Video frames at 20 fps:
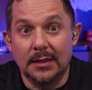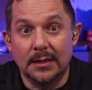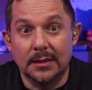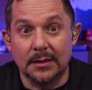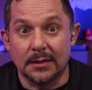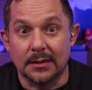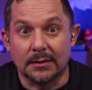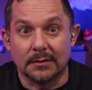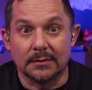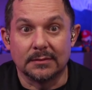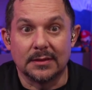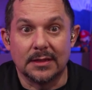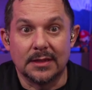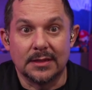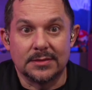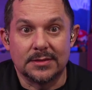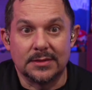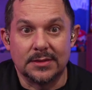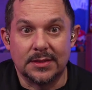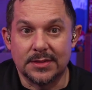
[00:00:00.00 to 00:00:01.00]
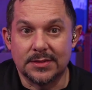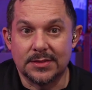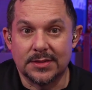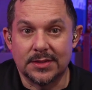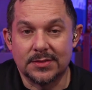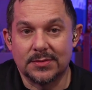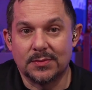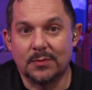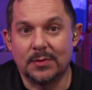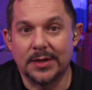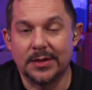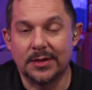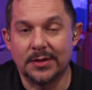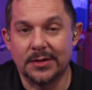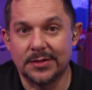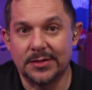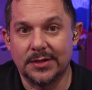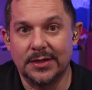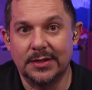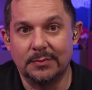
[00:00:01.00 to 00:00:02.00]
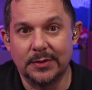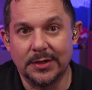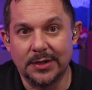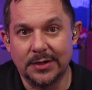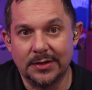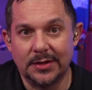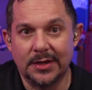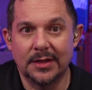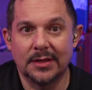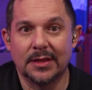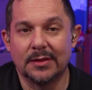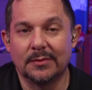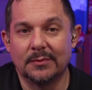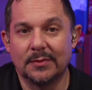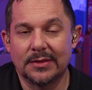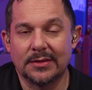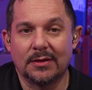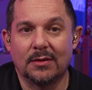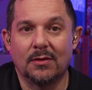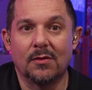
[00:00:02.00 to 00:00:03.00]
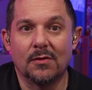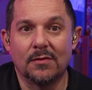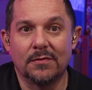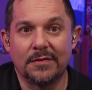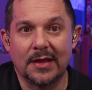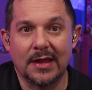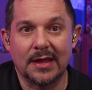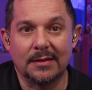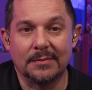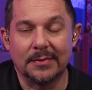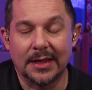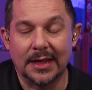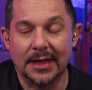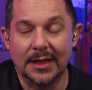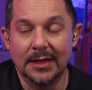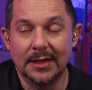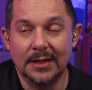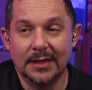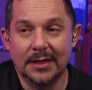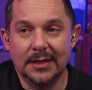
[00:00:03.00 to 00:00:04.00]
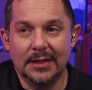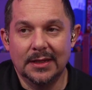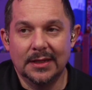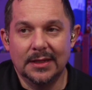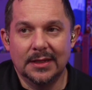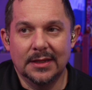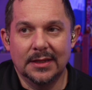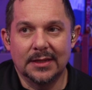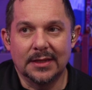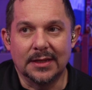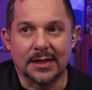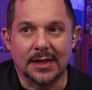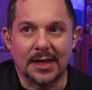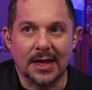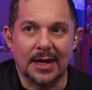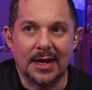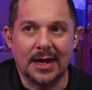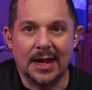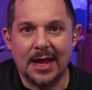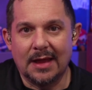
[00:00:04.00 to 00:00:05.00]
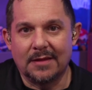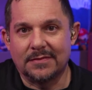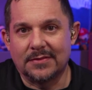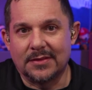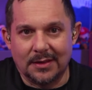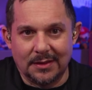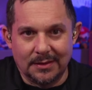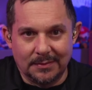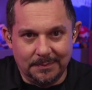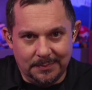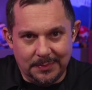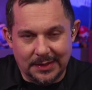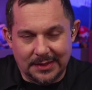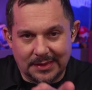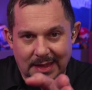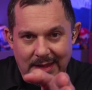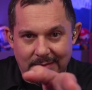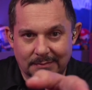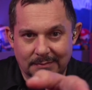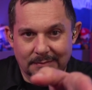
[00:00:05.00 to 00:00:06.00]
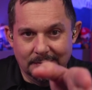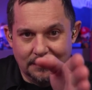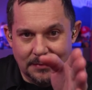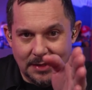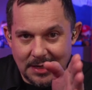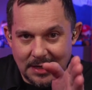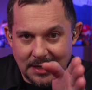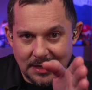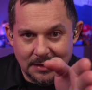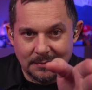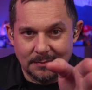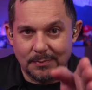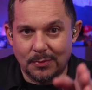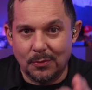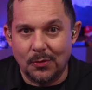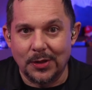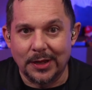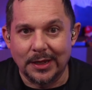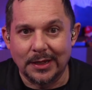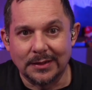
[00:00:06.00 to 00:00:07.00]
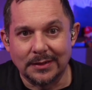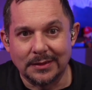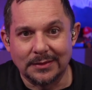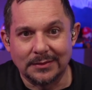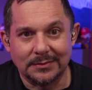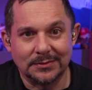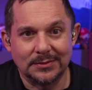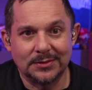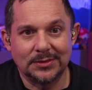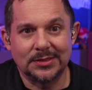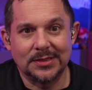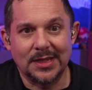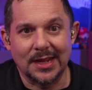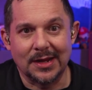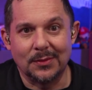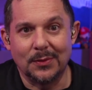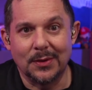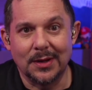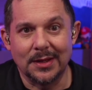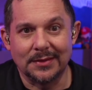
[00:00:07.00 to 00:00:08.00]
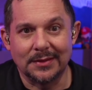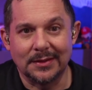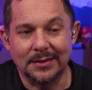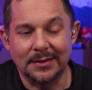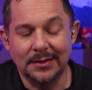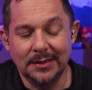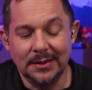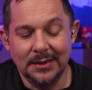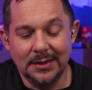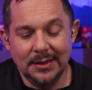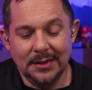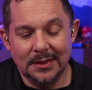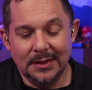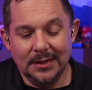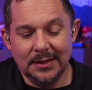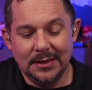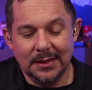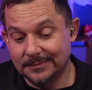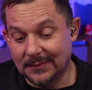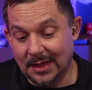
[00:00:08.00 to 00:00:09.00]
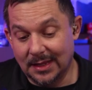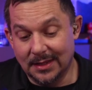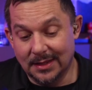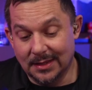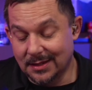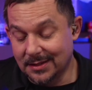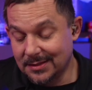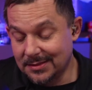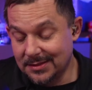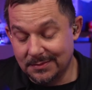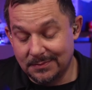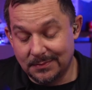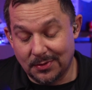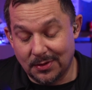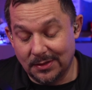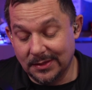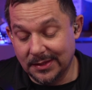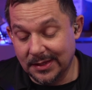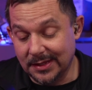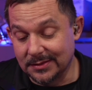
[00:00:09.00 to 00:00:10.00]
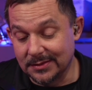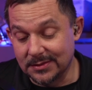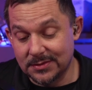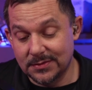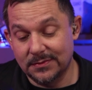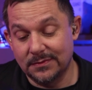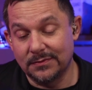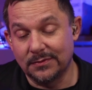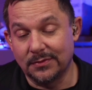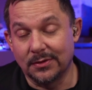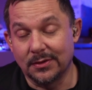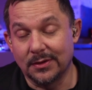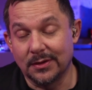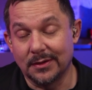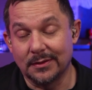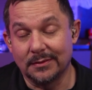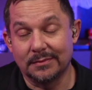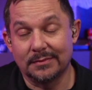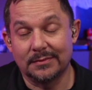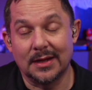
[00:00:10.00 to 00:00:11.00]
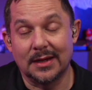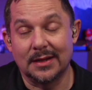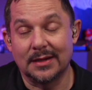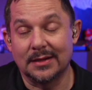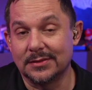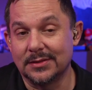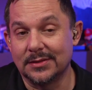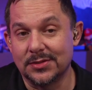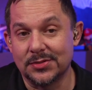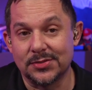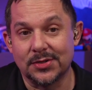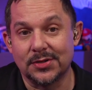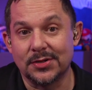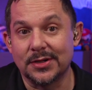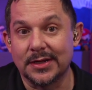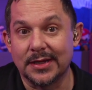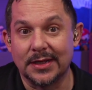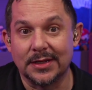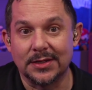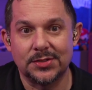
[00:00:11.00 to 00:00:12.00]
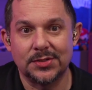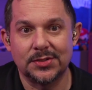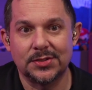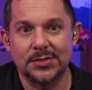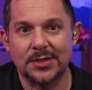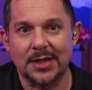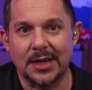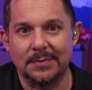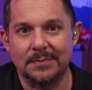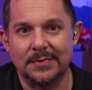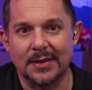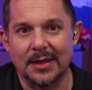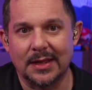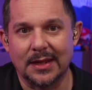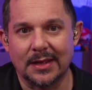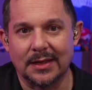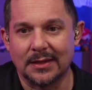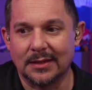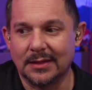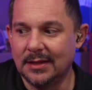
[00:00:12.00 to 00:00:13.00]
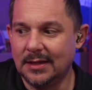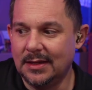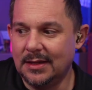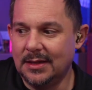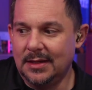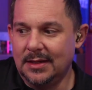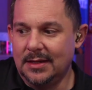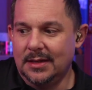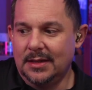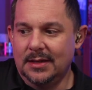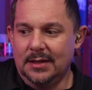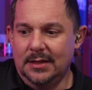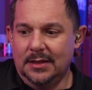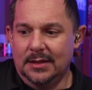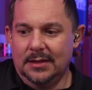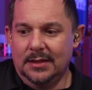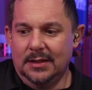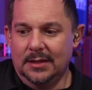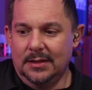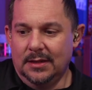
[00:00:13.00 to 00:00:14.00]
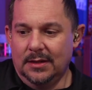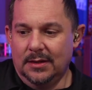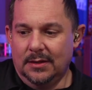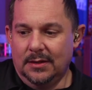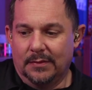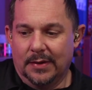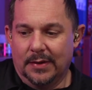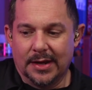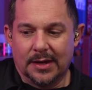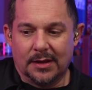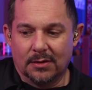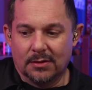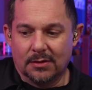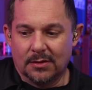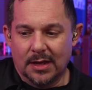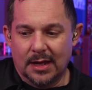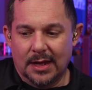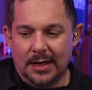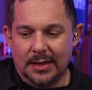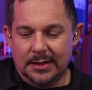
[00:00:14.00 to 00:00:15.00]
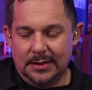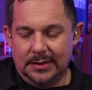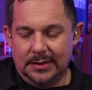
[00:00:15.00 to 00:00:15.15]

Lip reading: you know, this is when you're dealing with a whole family, you kind of have to pick that median point and stick with it. And then I did pralines for kind of dessert-ish type thing. And mm-hmm. Reiko got,